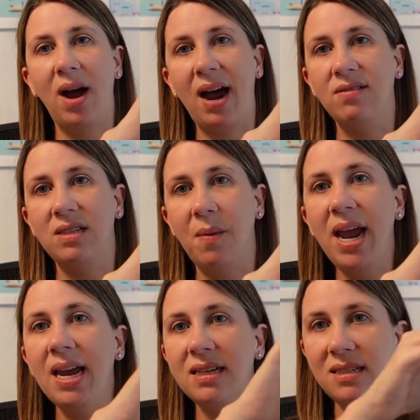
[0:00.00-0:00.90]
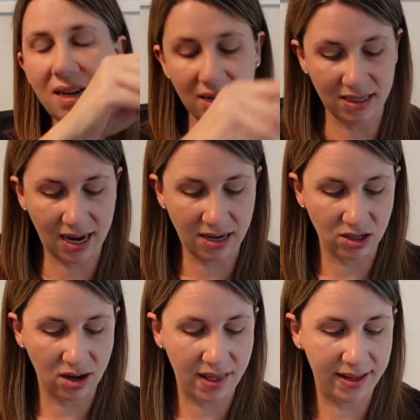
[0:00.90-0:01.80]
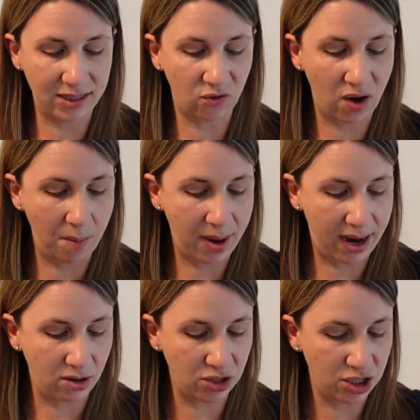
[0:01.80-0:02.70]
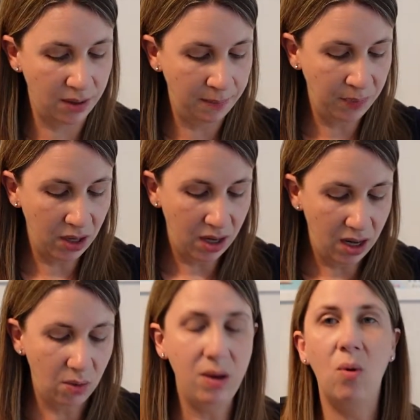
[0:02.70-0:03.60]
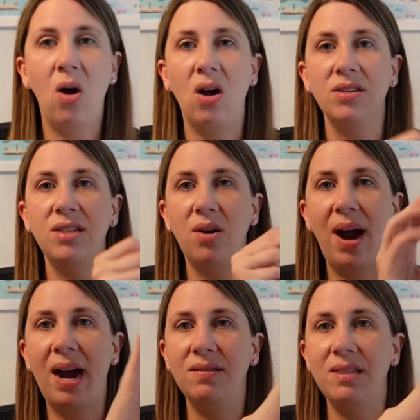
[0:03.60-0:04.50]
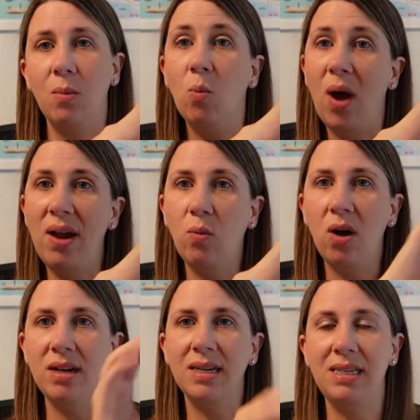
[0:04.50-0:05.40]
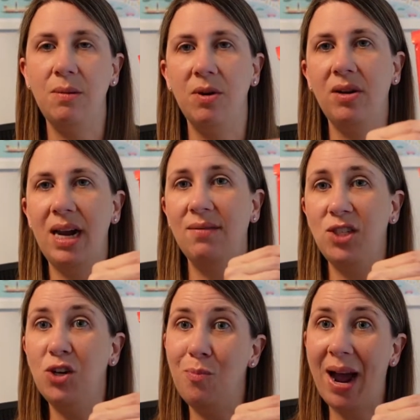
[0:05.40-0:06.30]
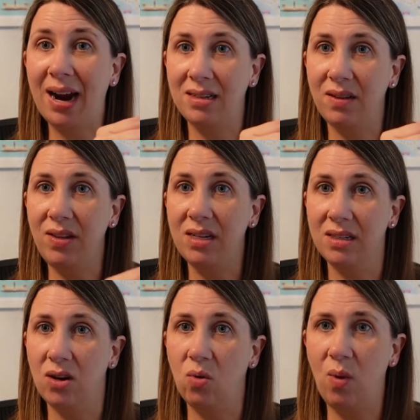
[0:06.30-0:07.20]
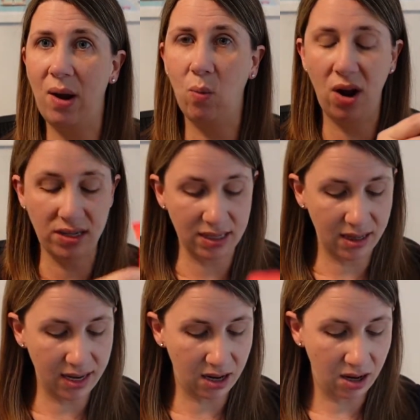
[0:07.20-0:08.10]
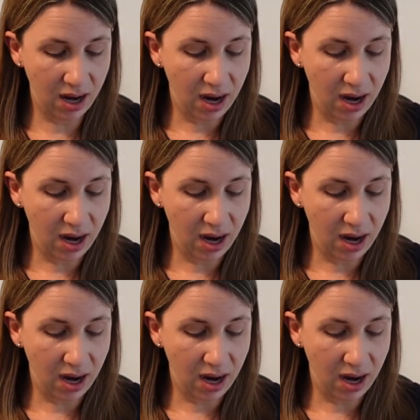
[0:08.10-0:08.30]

have some hand sanitizer in this front pouch. We will also have some wet ones. I typically have 2 packs of these little wet ones in there.